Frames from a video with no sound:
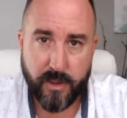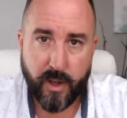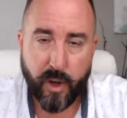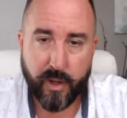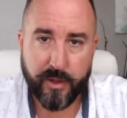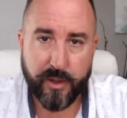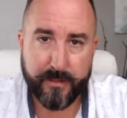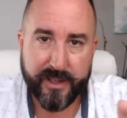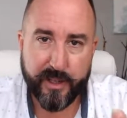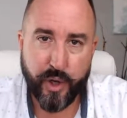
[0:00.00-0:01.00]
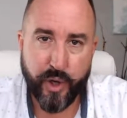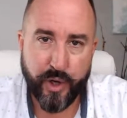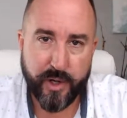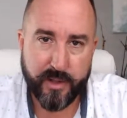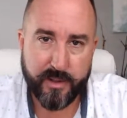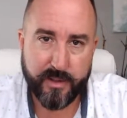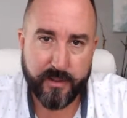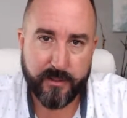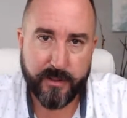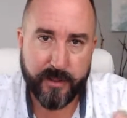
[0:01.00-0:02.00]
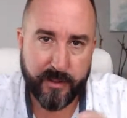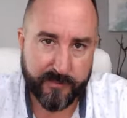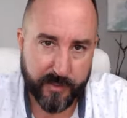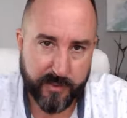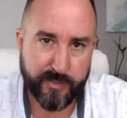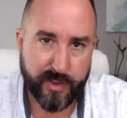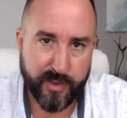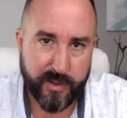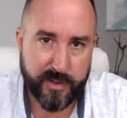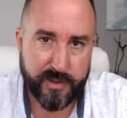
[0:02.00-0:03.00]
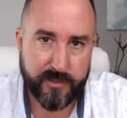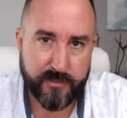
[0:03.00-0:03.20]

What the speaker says: are going to be hurt if you splurge.